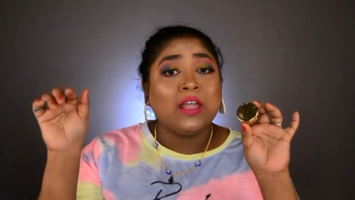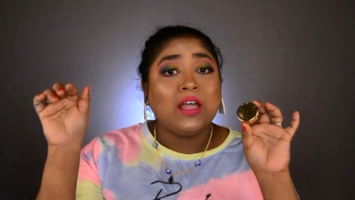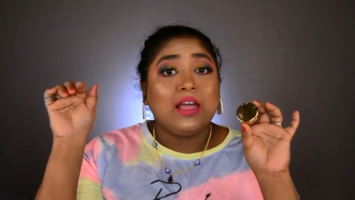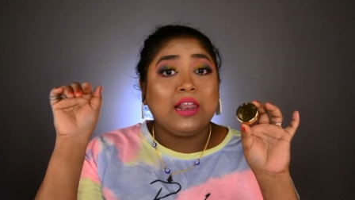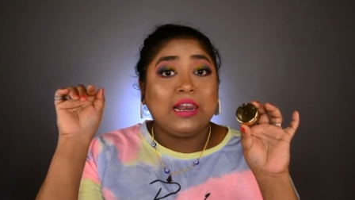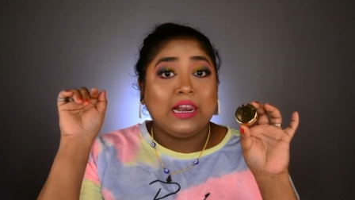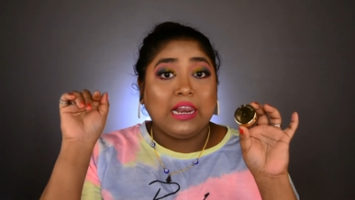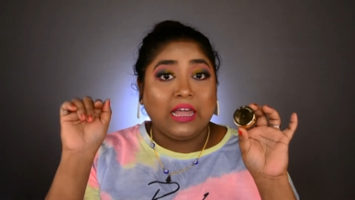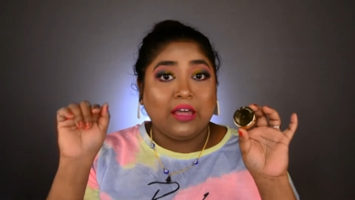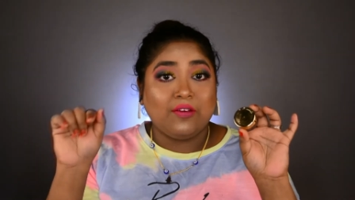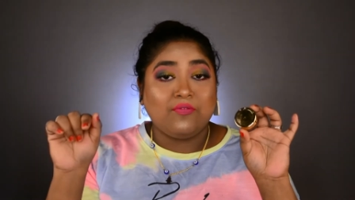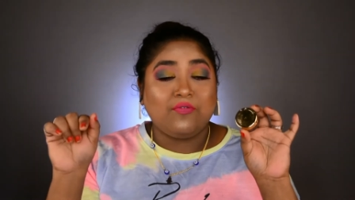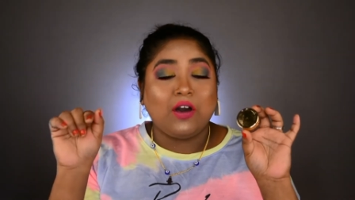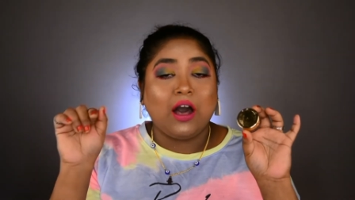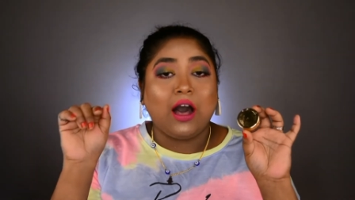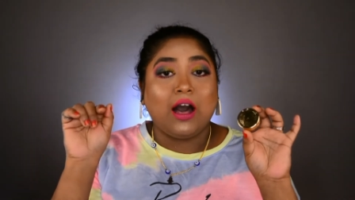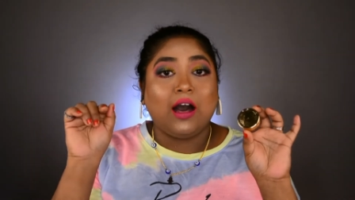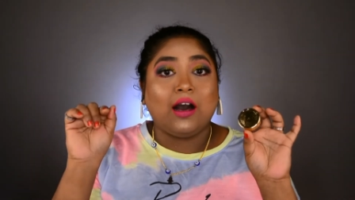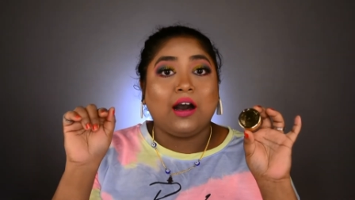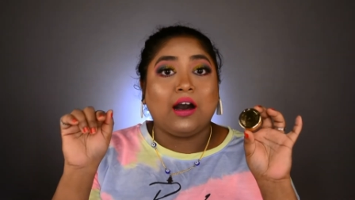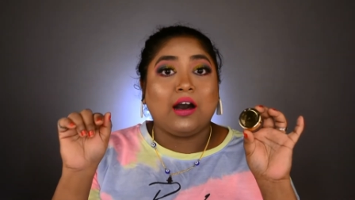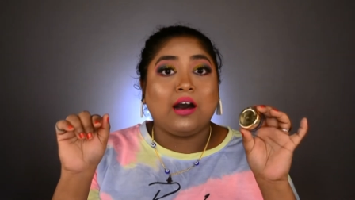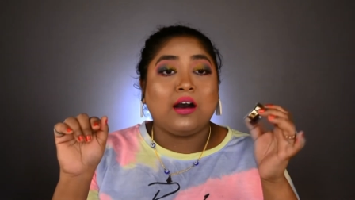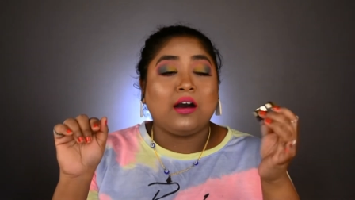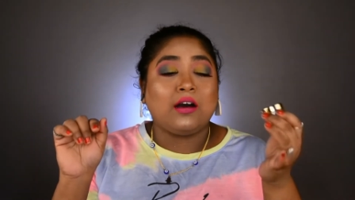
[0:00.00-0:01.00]
leave
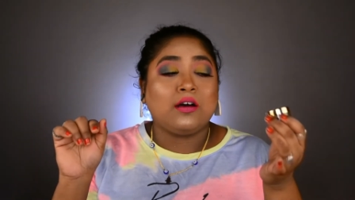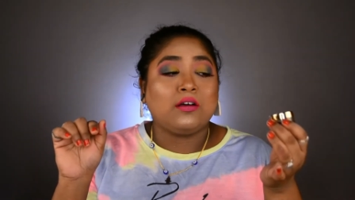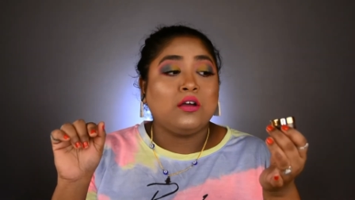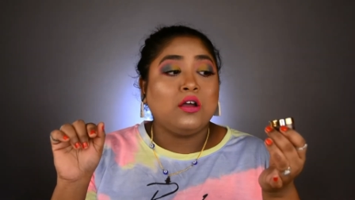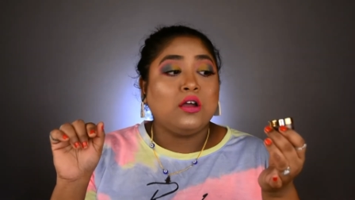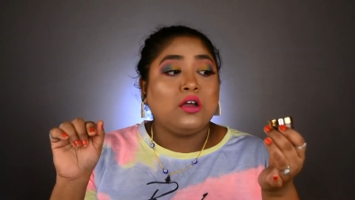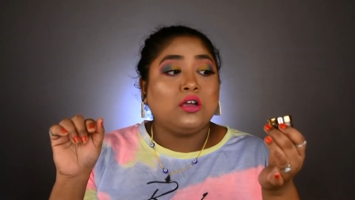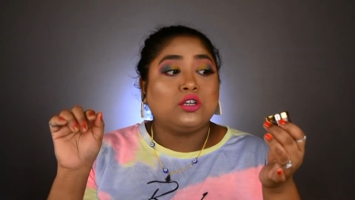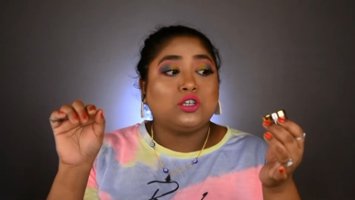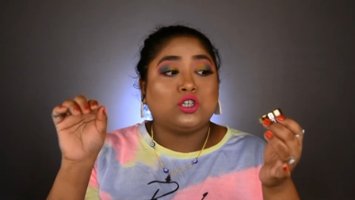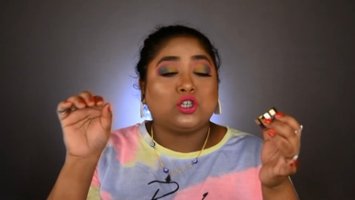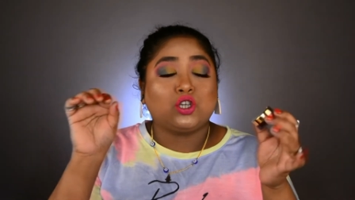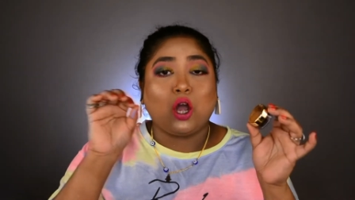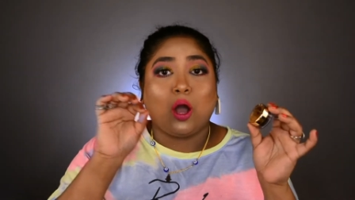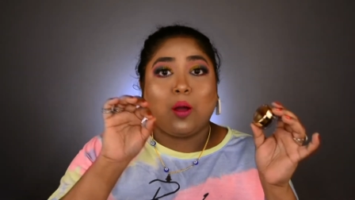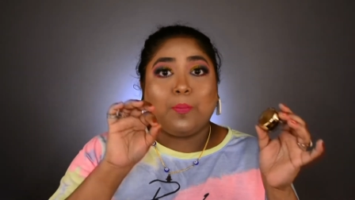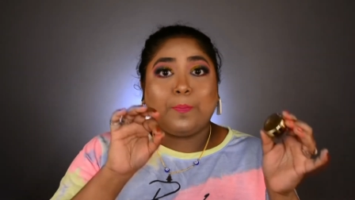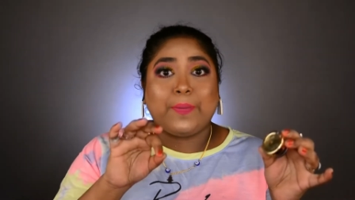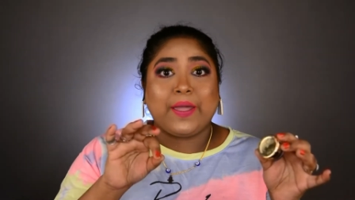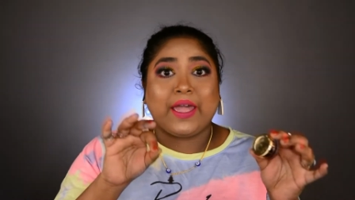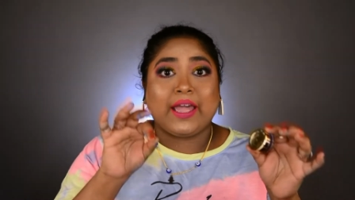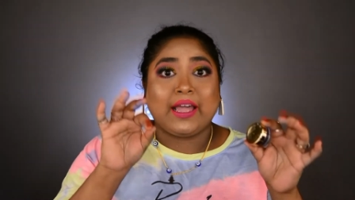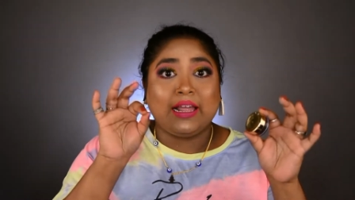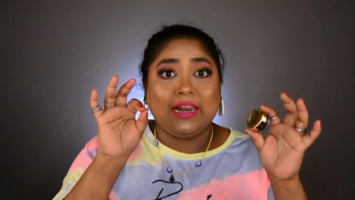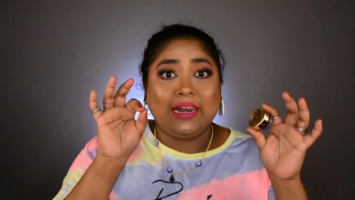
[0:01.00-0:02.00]
a
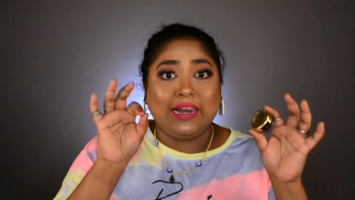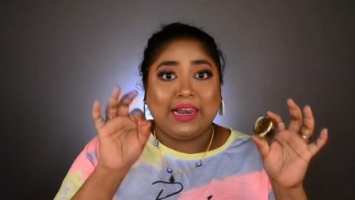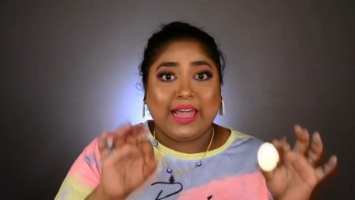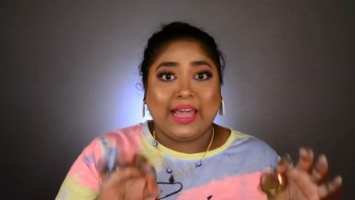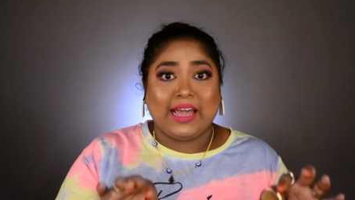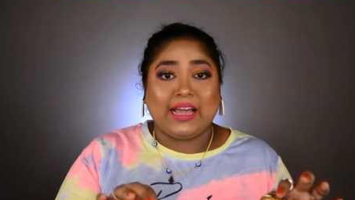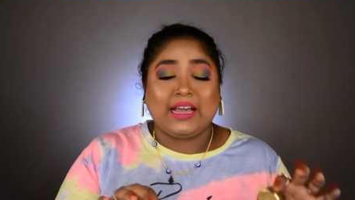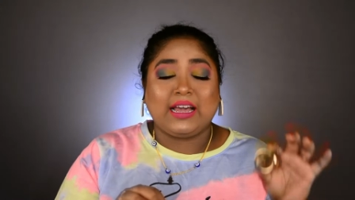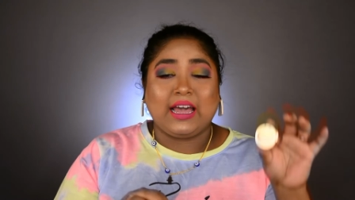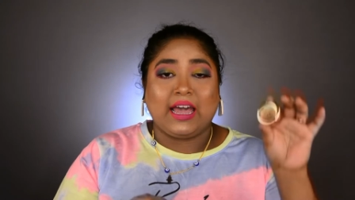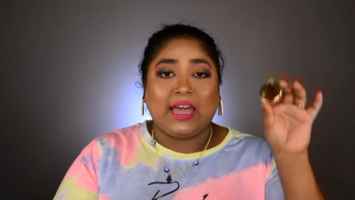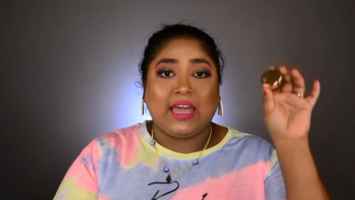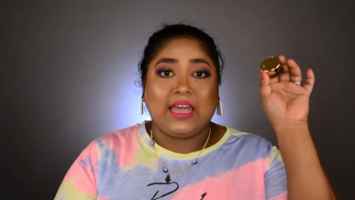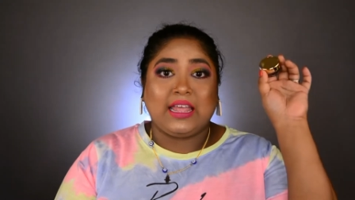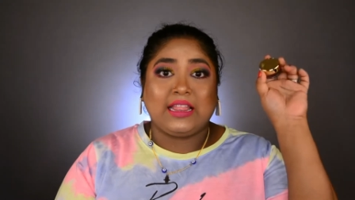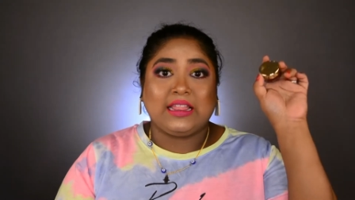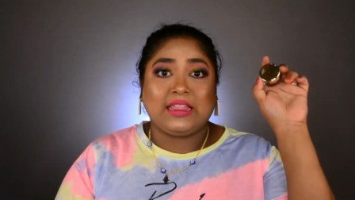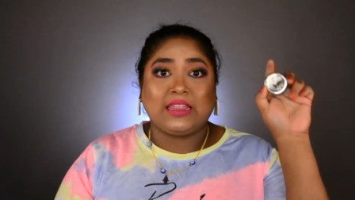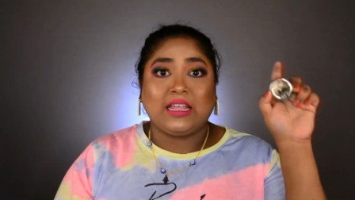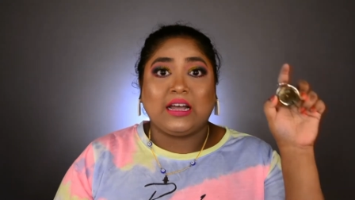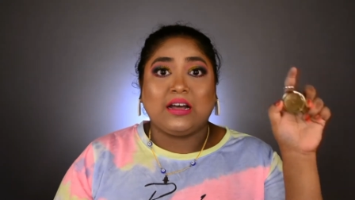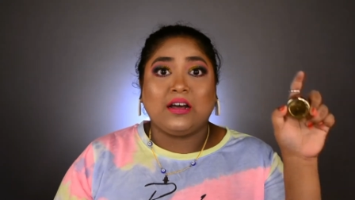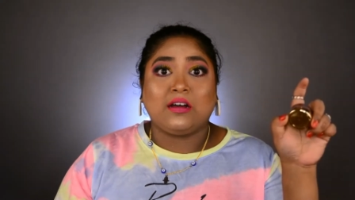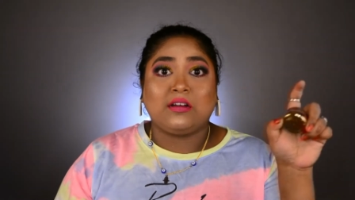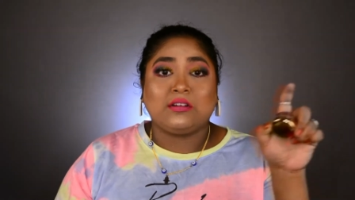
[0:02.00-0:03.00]
shopping link in
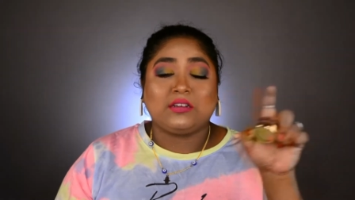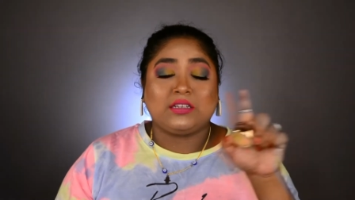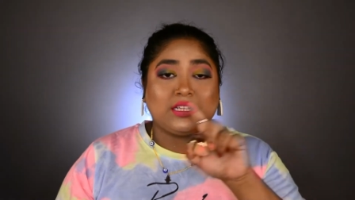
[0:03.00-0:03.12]
the